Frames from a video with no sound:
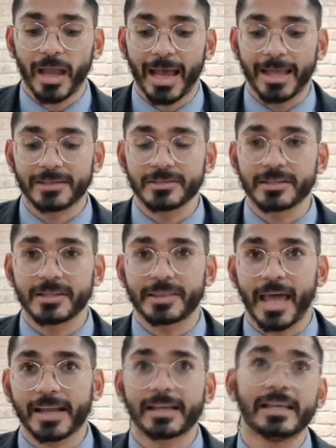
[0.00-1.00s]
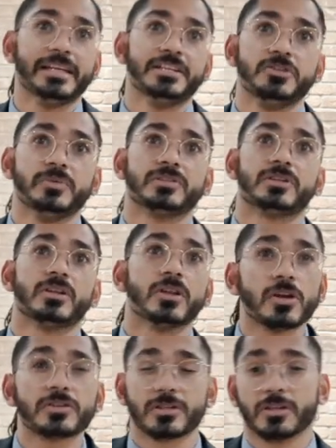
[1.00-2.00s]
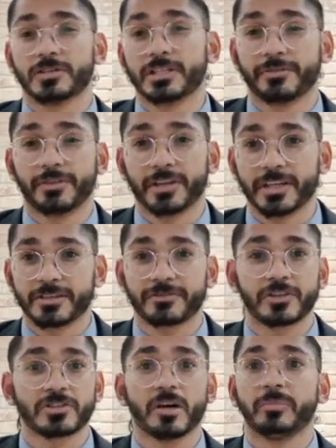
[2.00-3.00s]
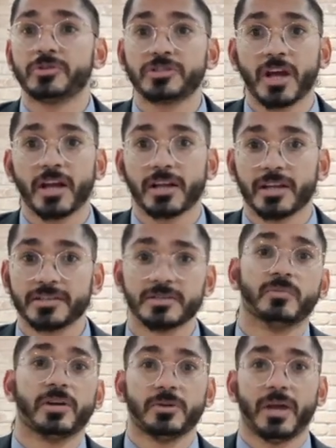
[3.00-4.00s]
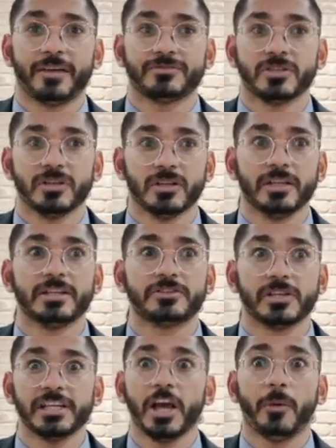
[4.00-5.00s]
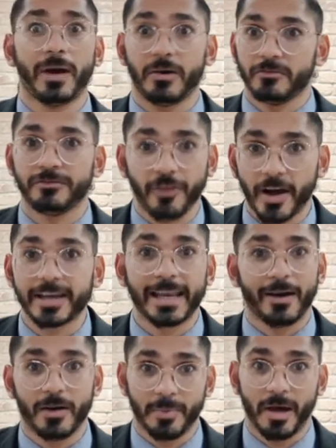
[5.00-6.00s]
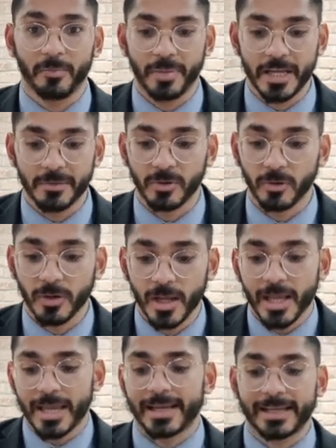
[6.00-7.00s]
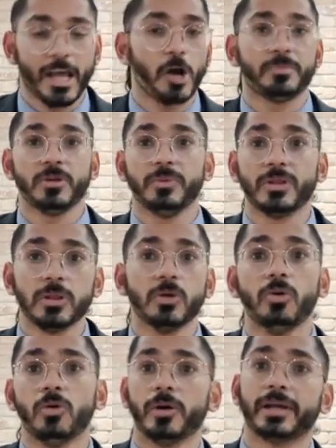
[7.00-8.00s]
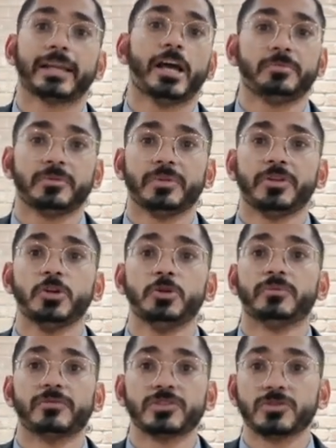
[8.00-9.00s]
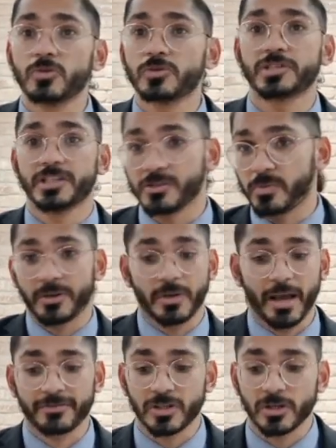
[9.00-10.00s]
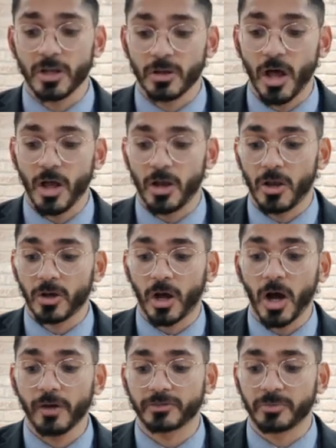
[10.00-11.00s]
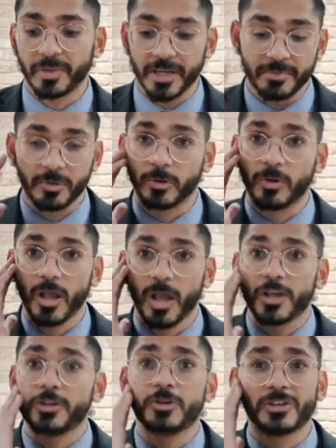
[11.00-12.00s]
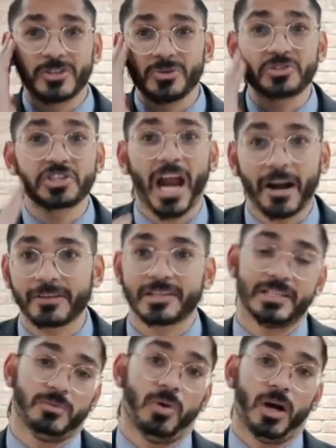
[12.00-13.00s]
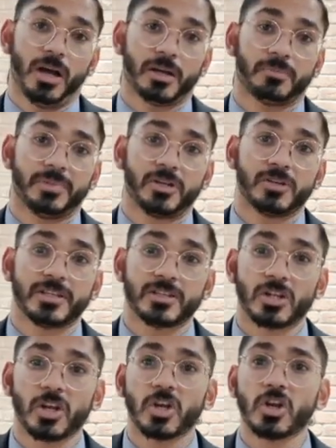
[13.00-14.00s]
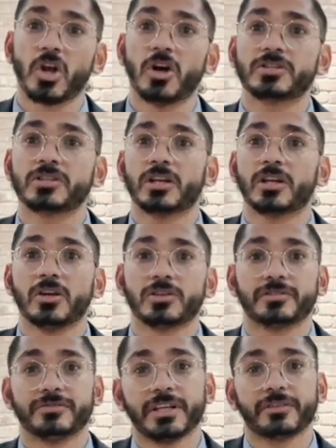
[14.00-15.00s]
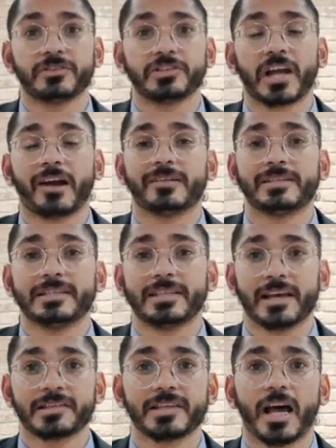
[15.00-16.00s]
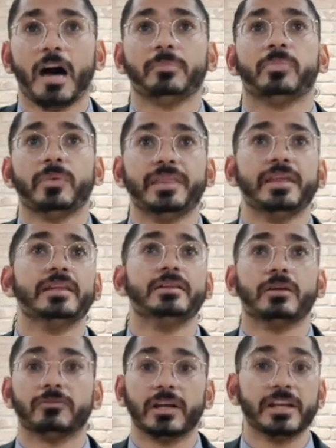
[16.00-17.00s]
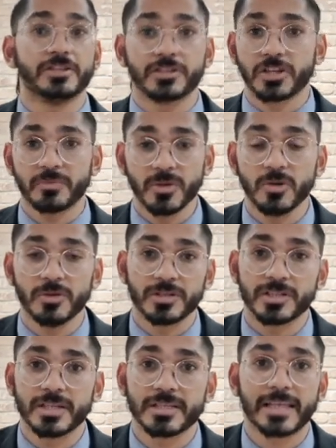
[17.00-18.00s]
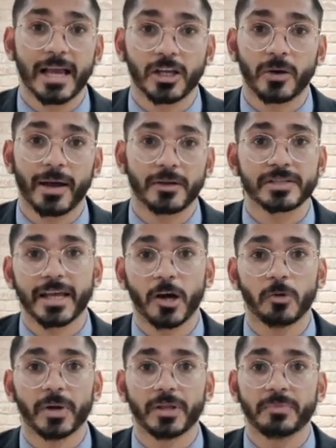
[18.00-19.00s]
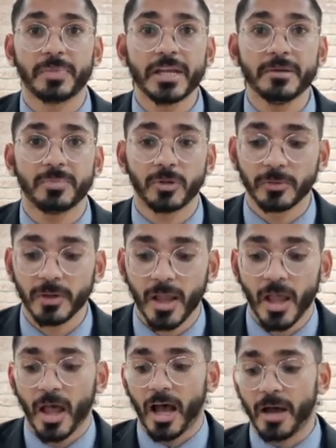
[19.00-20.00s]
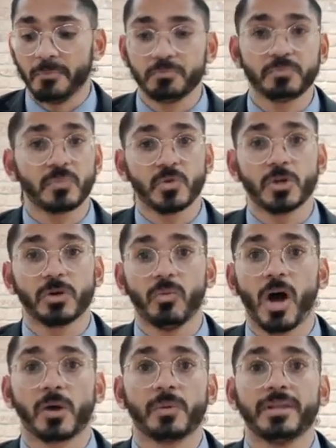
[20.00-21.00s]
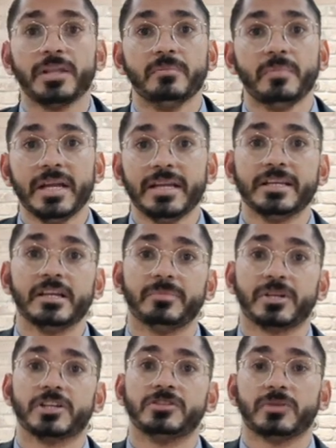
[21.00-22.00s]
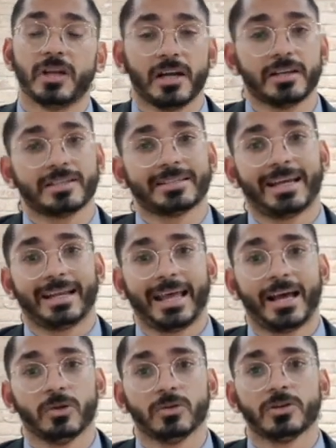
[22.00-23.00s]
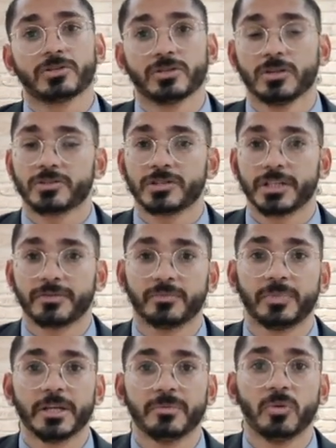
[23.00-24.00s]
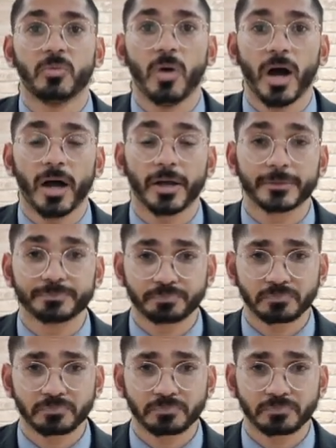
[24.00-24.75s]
And that can lead you into lots and lots of different things. For example, journalism, where you have to literally go out and find out about people. It can help you with law, it can help you with human resources, where you have to look after people. You can do charity work, because there's lots of different charities that are set up within religious communities that go out to help other people. You can work within the media, because you would understand how lots and lots of different people work.